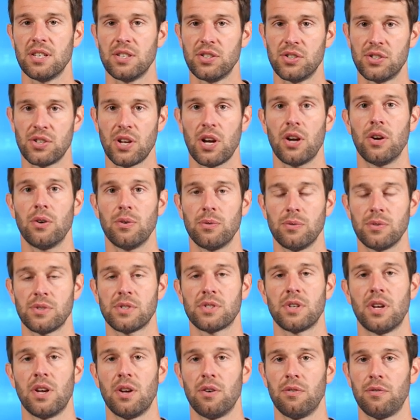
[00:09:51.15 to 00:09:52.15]

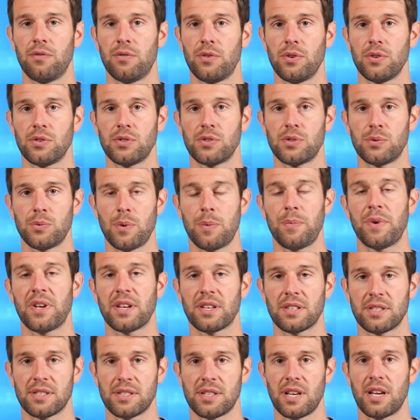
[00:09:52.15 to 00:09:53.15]
zones for
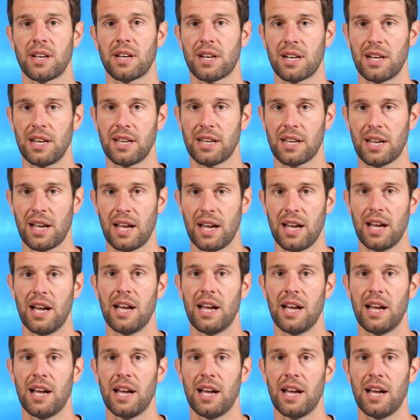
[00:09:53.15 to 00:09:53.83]
swimming, cycling,